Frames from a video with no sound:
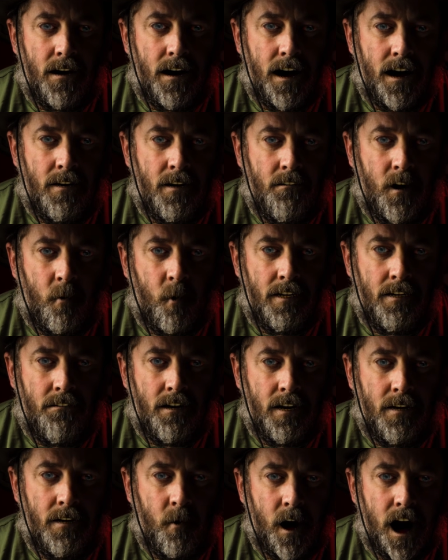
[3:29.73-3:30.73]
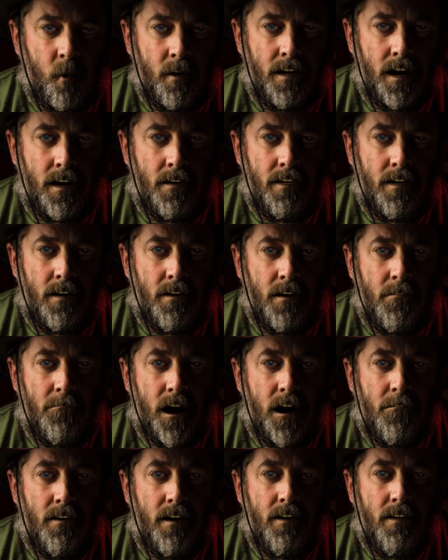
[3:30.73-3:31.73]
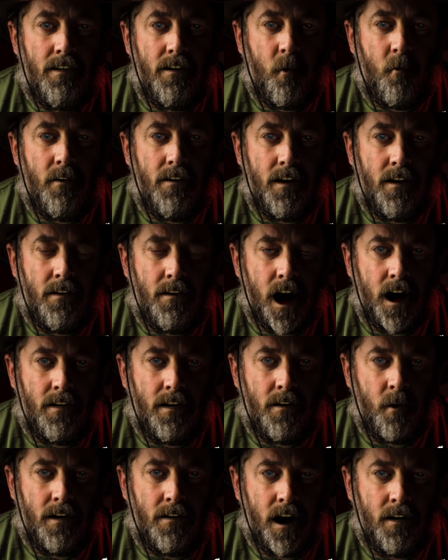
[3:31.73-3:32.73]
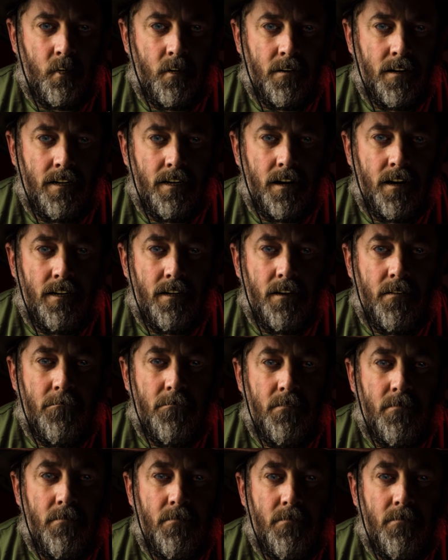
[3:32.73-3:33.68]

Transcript: and force-fed to our kids in the public school indoctrination system.